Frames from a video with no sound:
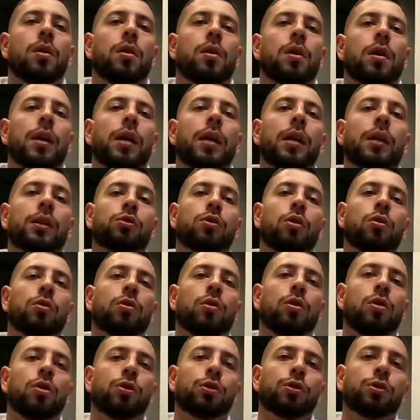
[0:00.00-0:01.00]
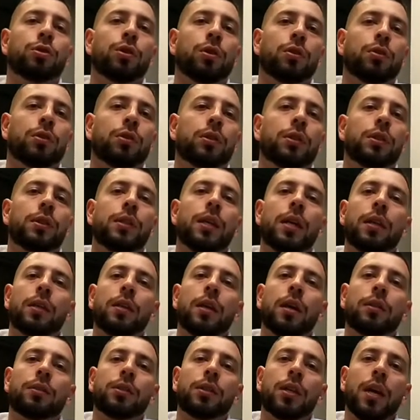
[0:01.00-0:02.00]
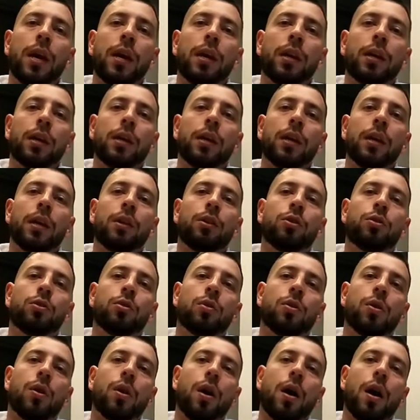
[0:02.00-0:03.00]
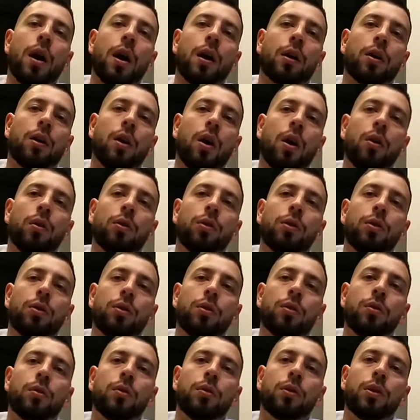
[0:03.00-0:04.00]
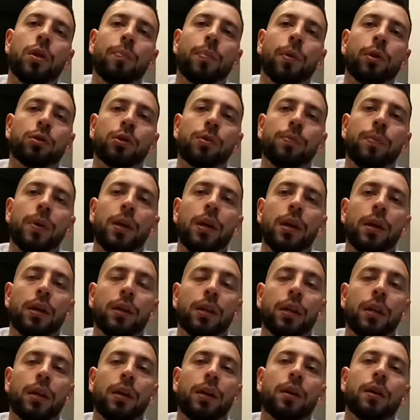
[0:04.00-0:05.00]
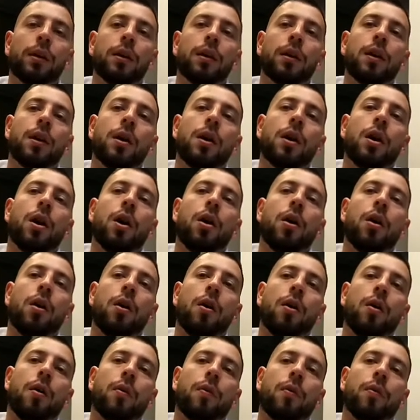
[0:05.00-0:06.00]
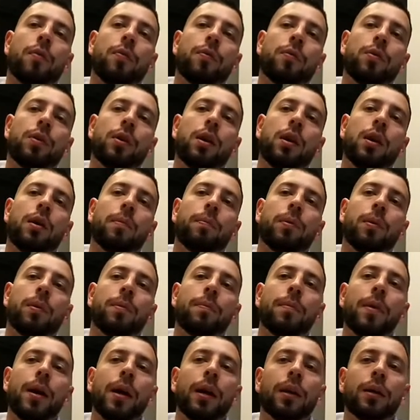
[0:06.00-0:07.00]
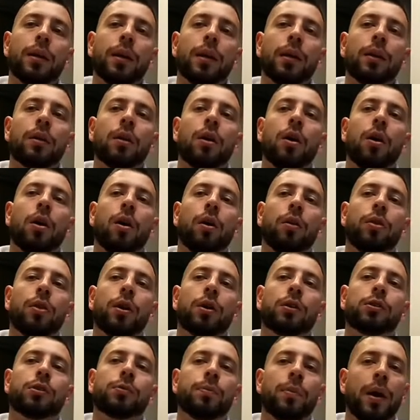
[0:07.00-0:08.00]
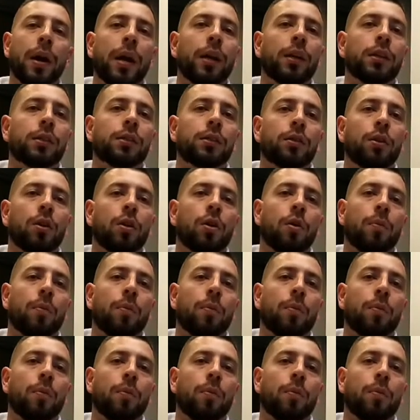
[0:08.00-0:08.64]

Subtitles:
its conclusions did not take into account the possibility of implementing other brakes on